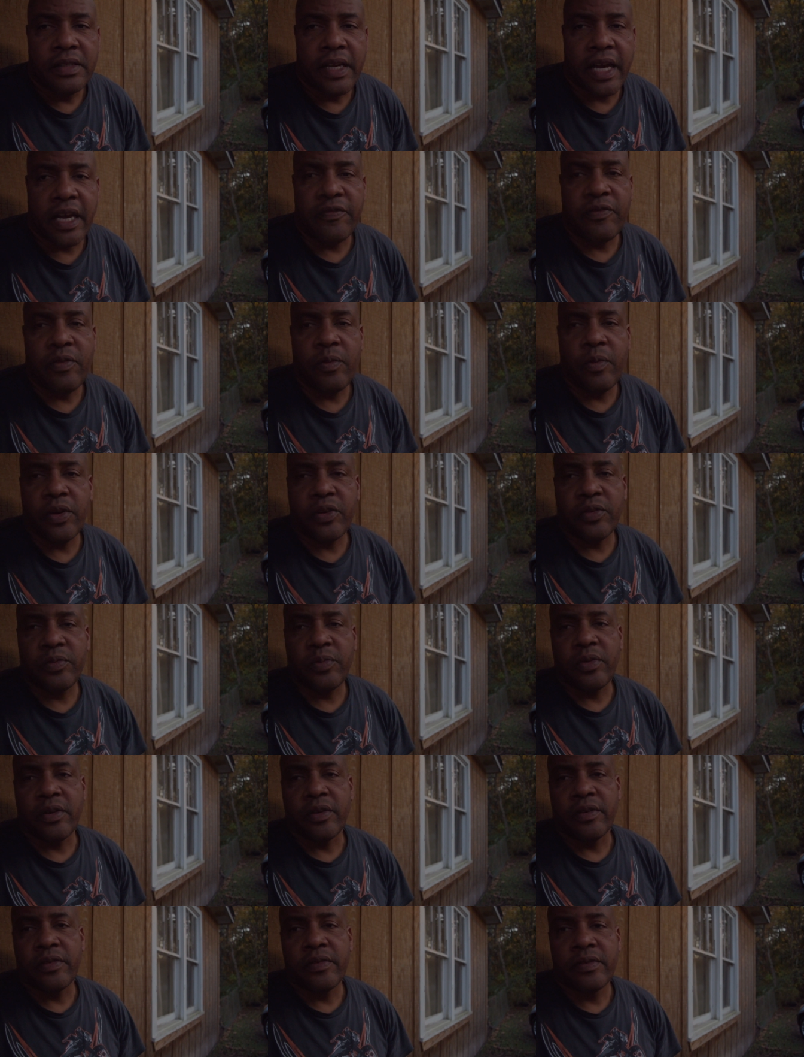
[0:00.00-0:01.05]
Take it for what it's
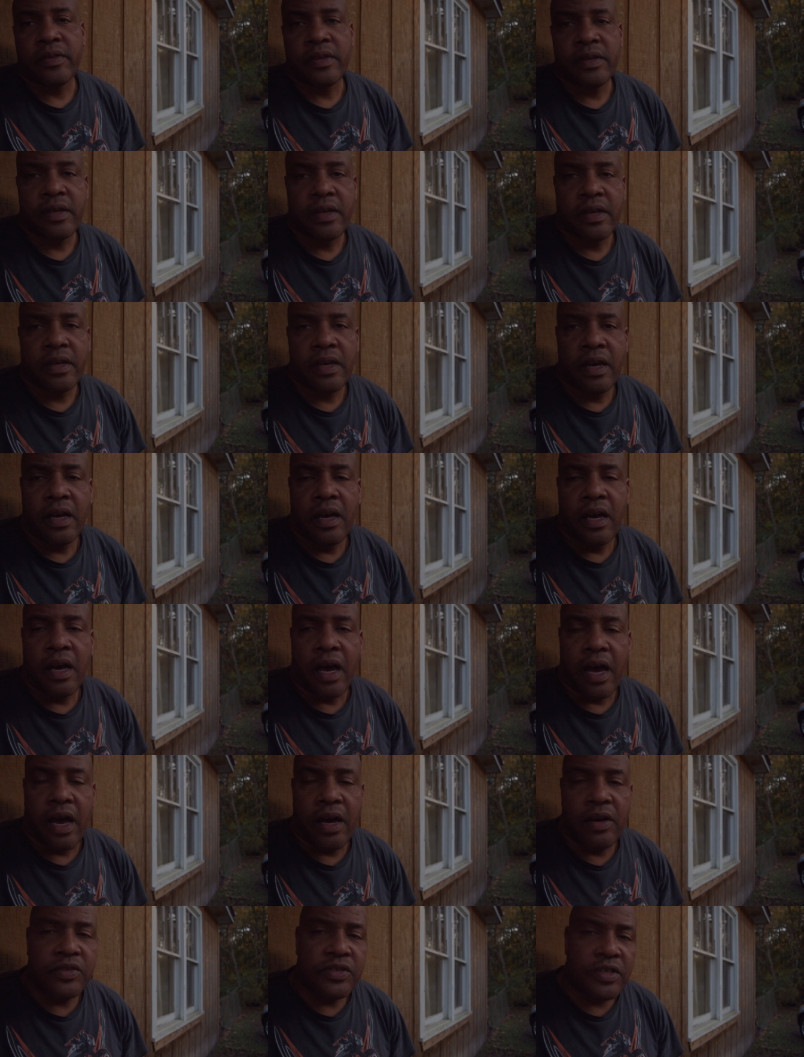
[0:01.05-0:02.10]
worth.
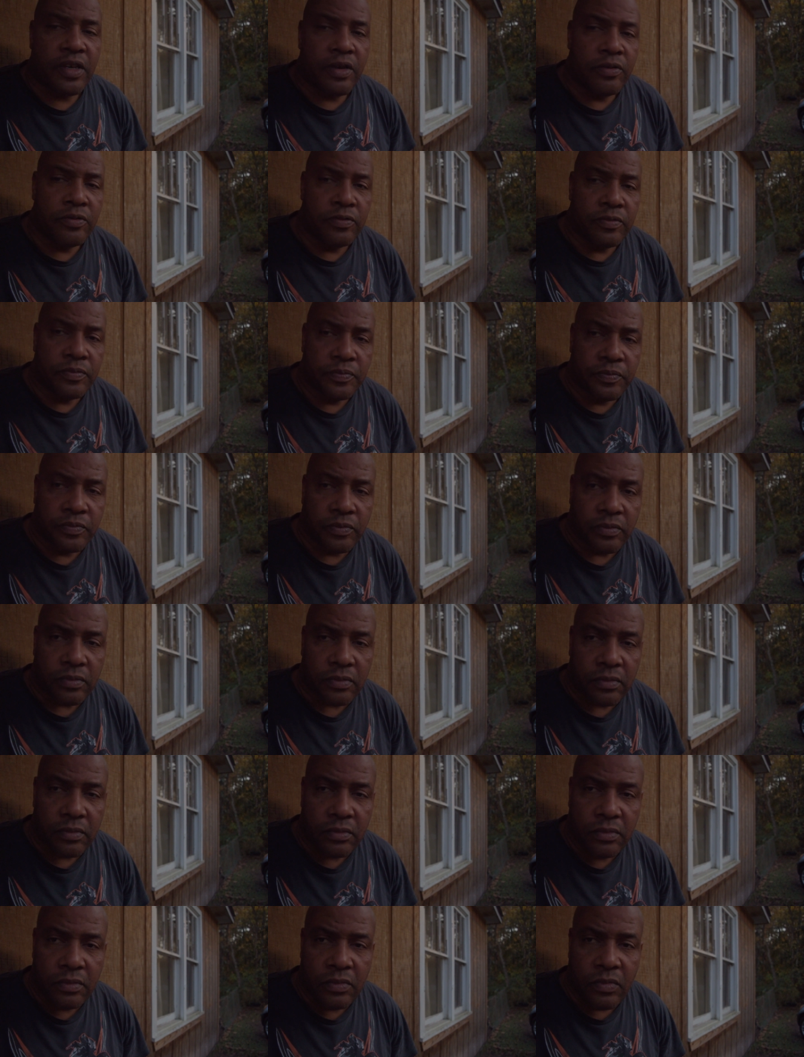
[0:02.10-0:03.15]
Also,
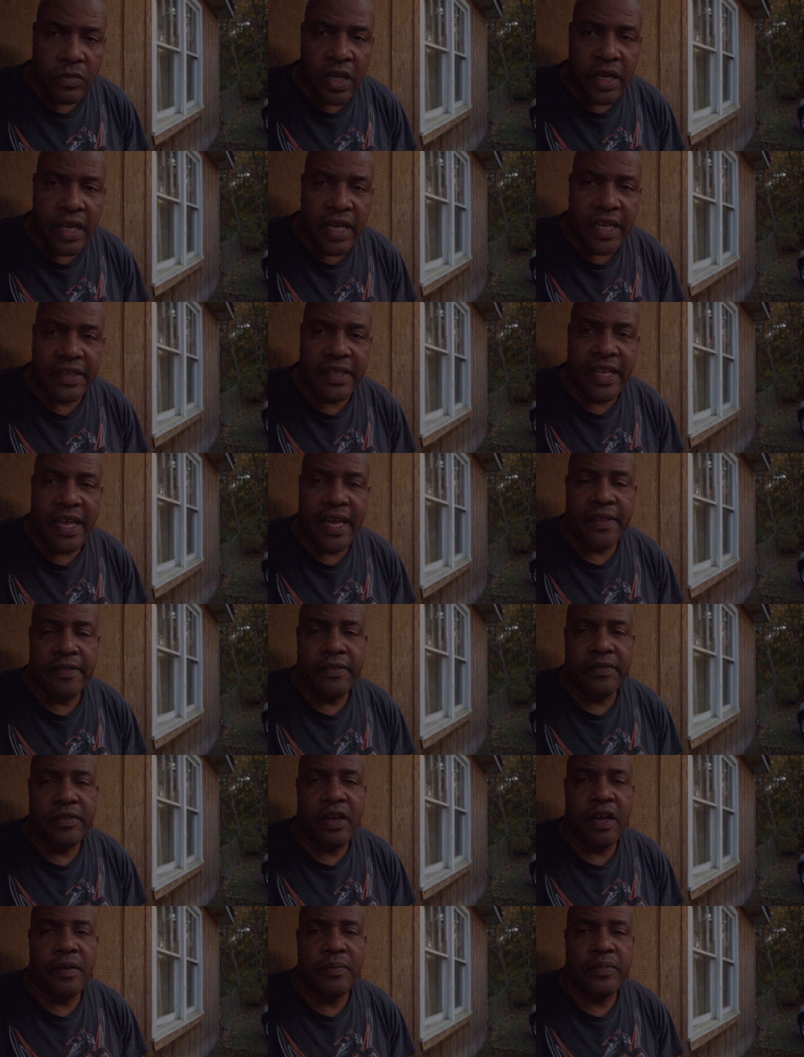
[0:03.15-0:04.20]
hit that
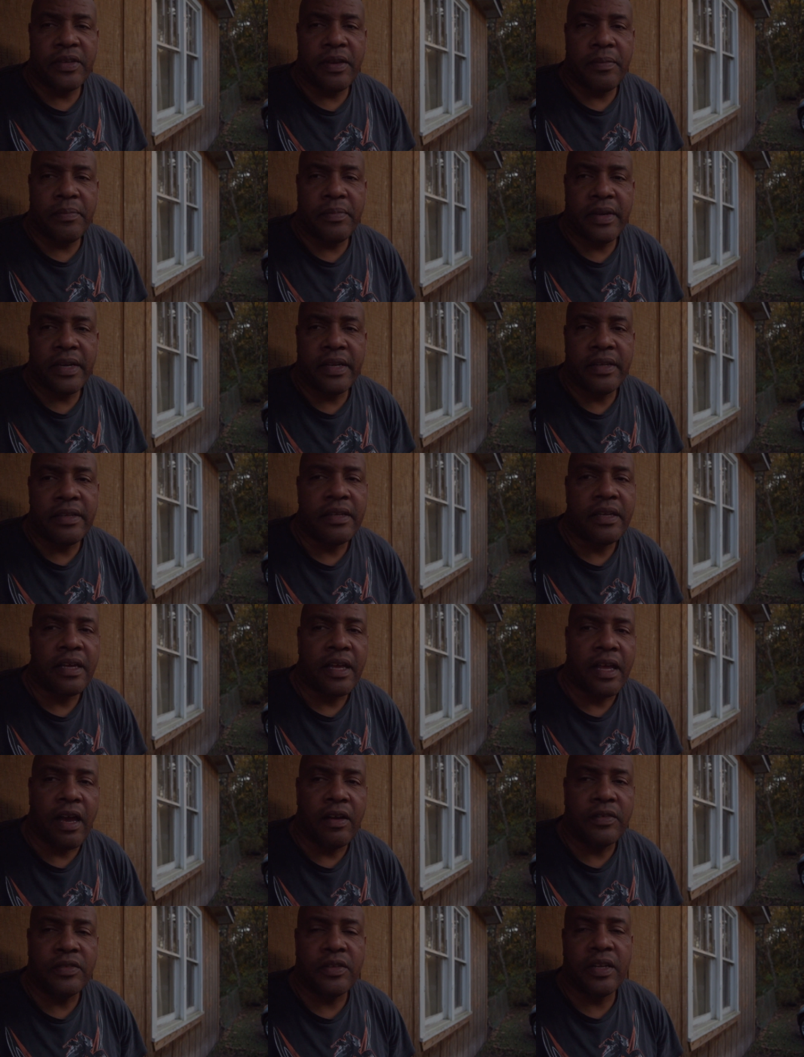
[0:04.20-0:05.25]
thumbs up button,
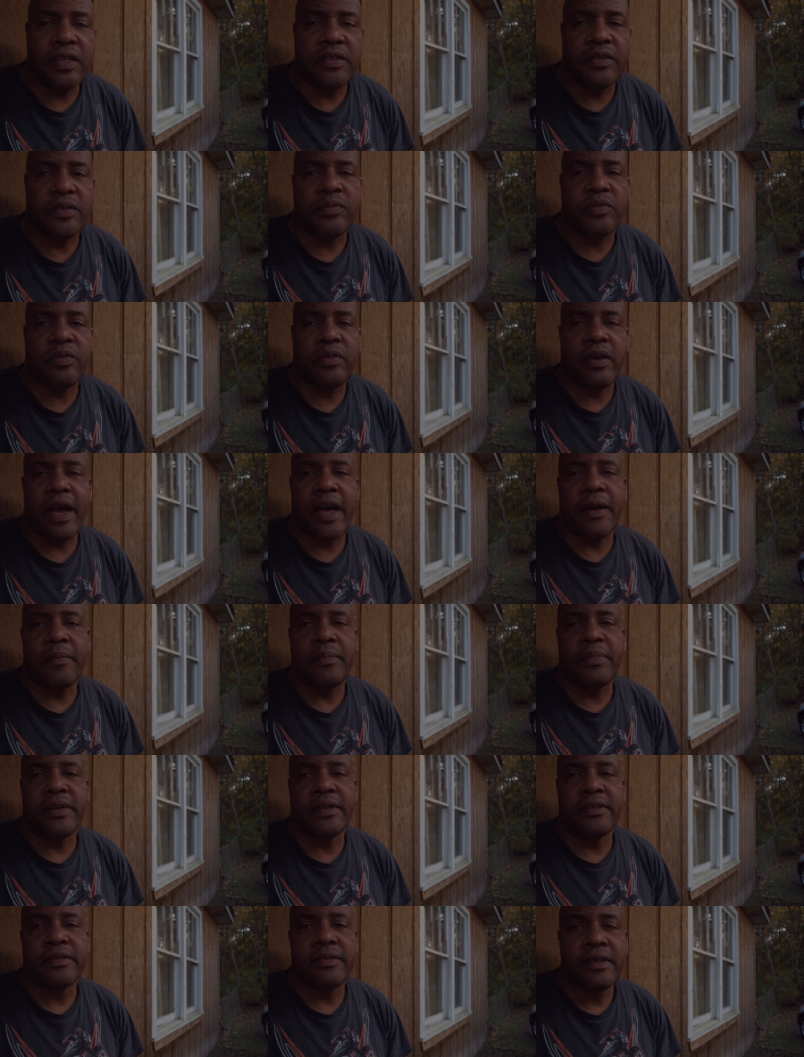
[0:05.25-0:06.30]
also the subscribe
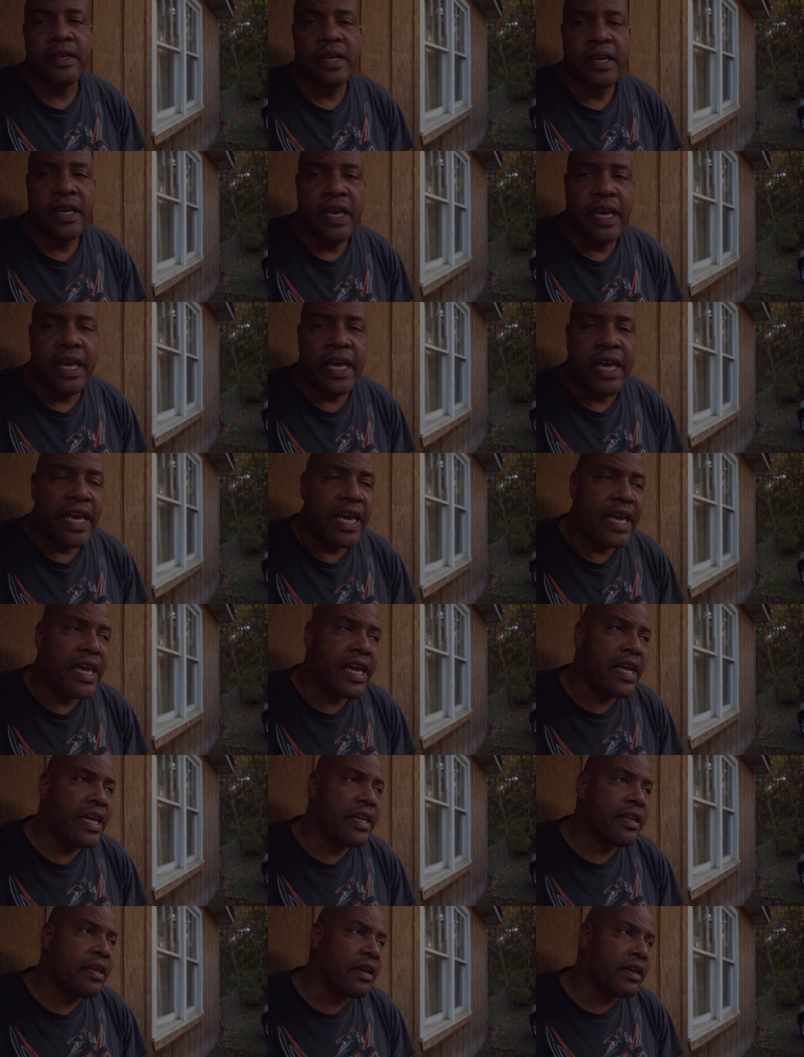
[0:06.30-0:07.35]
button.
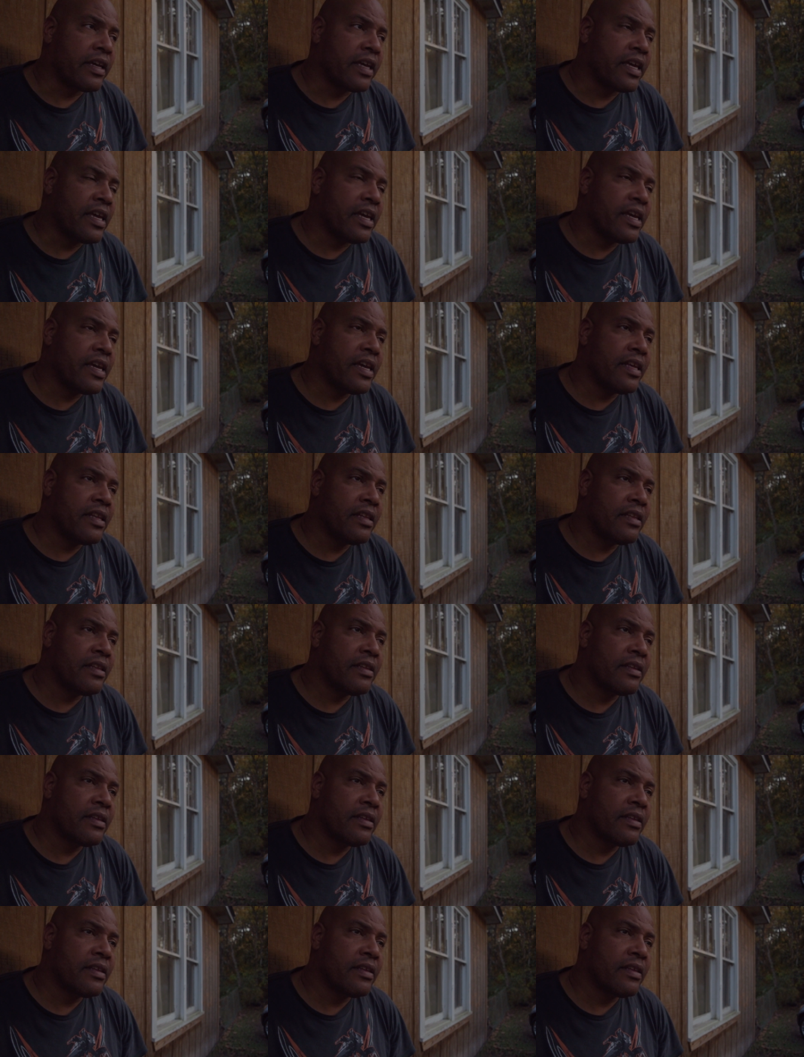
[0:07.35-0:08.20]
And again,